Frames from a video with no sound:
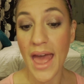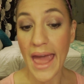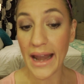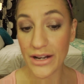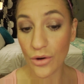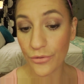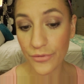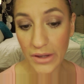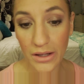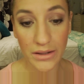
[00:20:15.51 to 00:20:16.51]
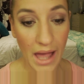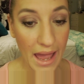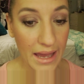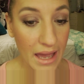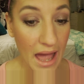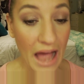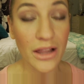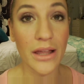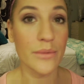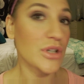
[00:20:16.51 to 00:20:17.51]
and I don't feel like
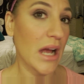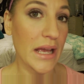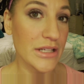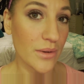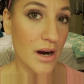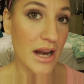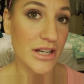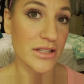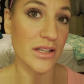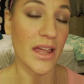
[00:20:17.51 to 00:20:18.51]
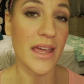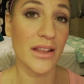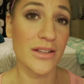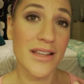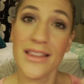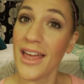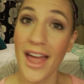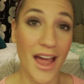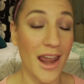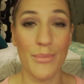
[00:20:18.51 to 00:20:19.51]
I'm trying too hard. I just look like it looks like
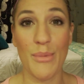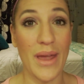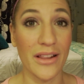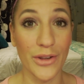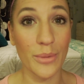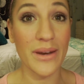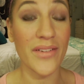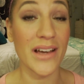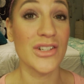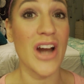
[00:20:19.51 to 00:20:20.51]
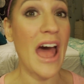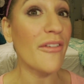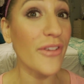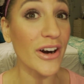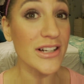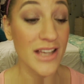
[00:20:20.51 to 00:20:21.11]
I got up and made a little bit of extra effort.